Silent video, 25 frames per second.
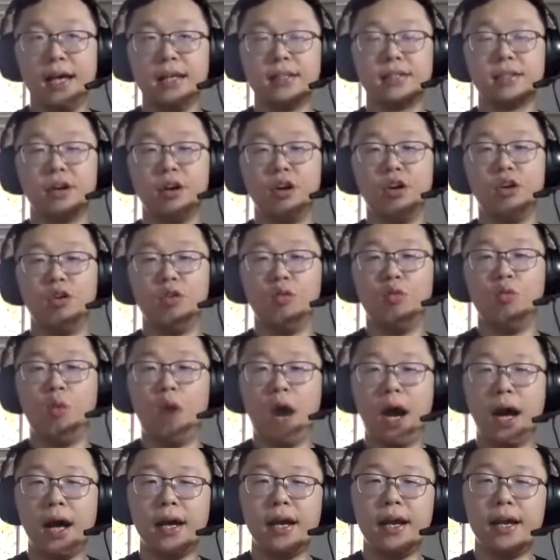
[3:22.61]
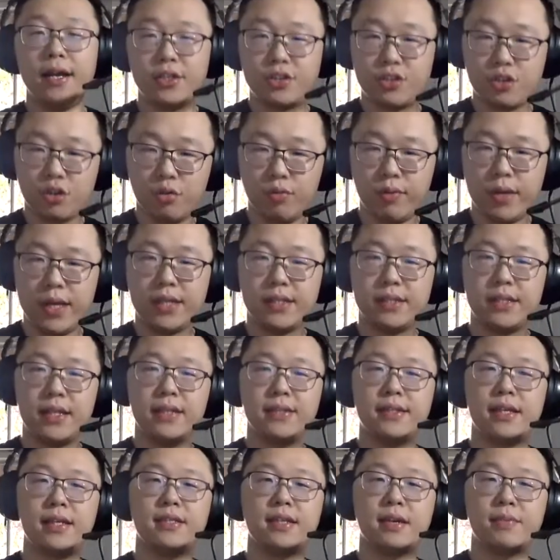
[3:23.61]
So one issue with
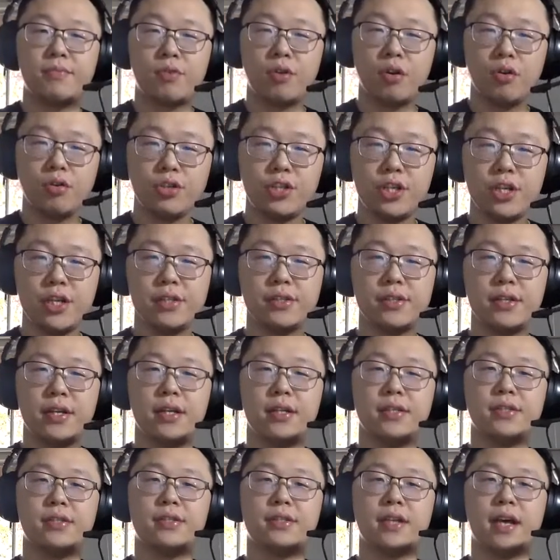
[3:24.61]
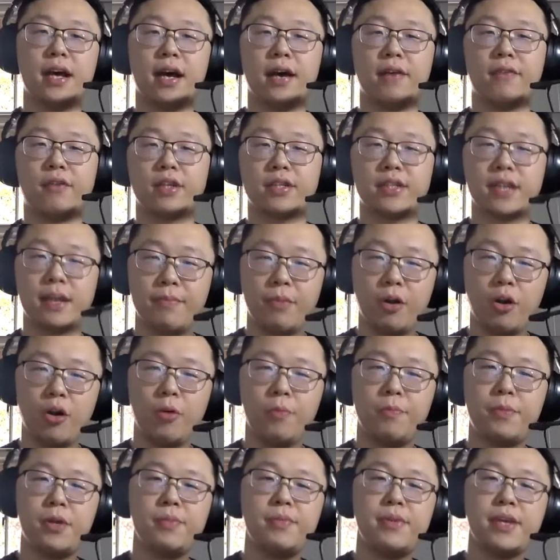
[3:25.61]
these approaches is, for
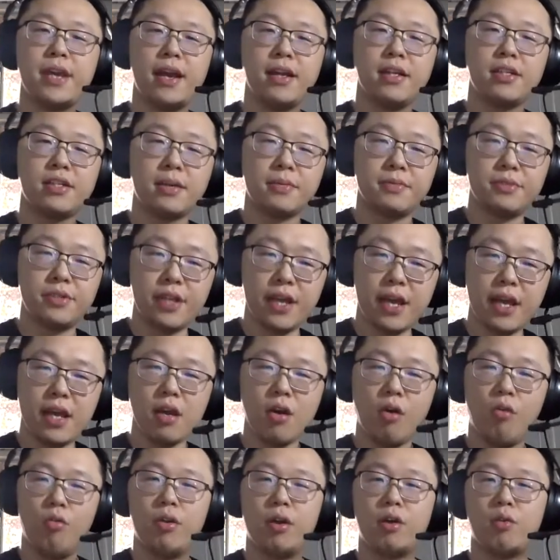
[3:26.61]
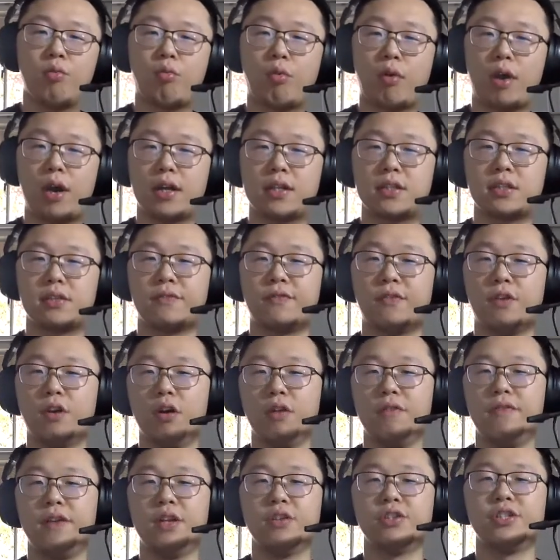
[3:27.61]
example, PPHMC only works
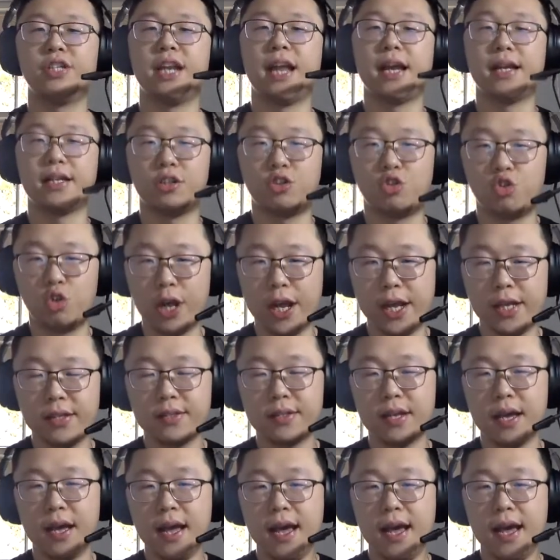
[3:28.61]
for phylogenetic trees,